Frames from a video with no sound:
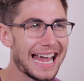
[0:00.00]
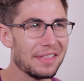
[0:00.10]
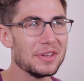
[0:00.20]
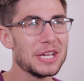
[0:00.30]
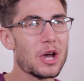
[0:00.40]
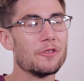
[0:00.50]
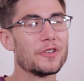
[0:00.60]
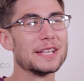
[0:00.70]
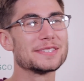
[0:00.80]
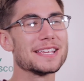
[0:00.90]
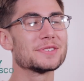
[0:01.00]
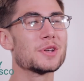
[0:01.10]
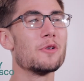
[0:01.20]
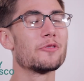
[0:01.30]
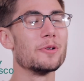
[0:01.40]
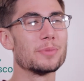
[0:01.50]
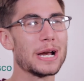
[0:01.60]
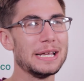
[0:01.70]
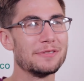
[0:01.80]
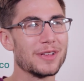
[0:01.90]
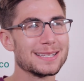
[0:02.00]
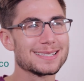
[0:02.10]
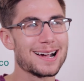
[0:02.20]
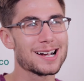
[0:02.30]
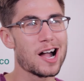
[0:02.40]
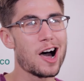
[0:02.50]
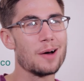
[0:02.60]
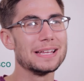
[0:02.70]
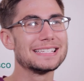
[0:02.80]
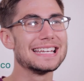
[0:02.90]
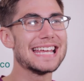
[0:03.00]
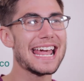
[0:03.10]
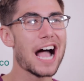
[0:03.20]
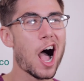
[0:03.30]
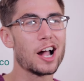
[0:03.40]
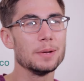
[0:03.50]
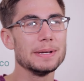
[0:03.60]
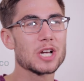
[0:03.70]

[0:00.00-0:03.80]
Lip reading: Anthony Cofrancesco from BrainyFlights.com, and today I'm going to be